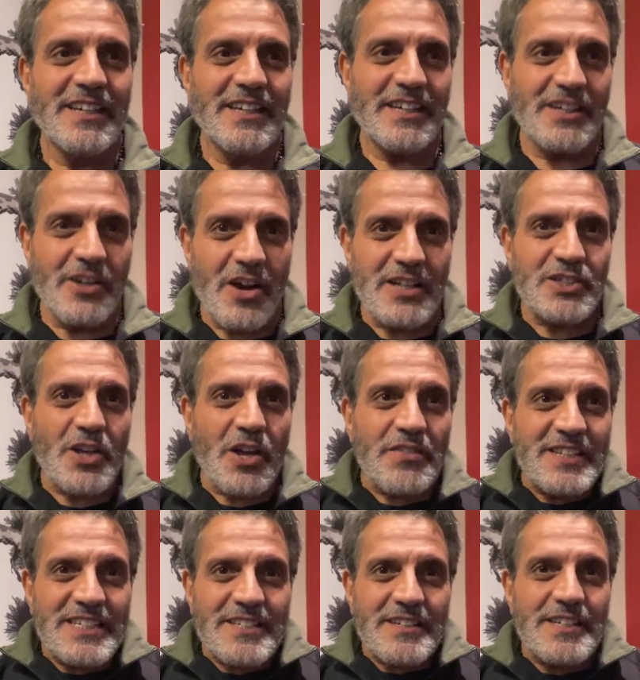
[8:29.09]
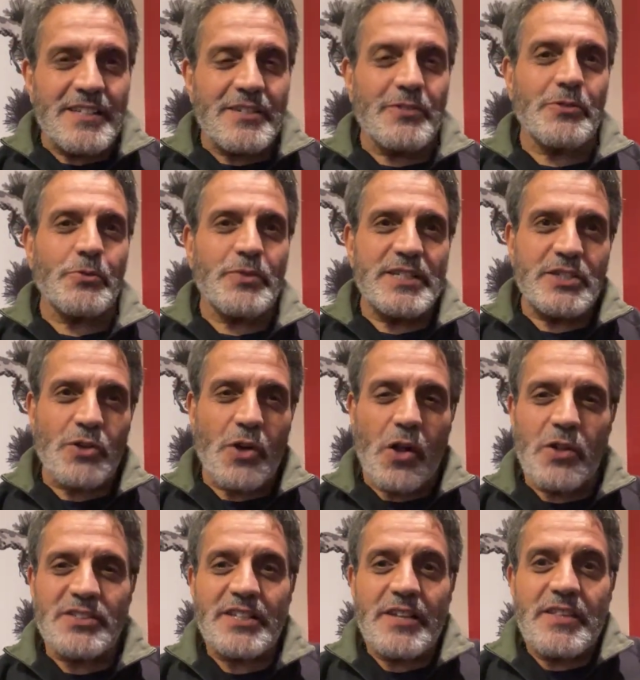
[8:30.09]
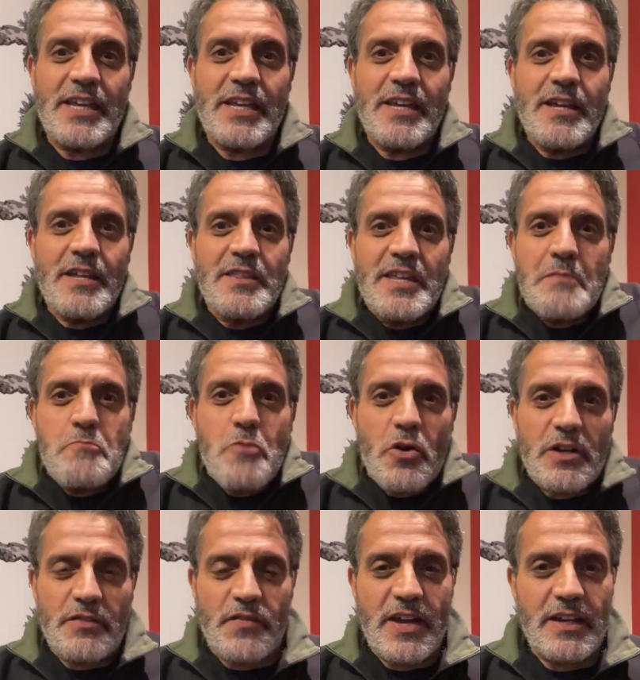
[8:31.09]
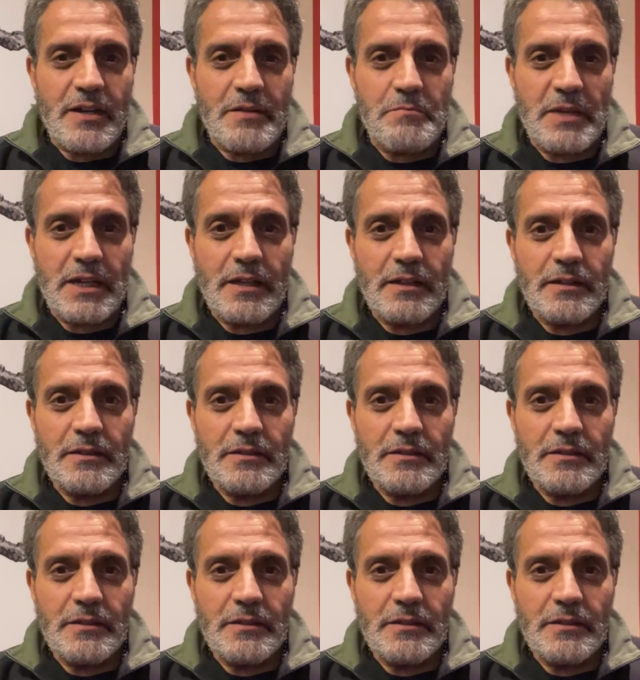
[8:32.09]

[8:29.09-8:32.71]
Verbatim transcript: You know, I saw these little results and they, they motivated me.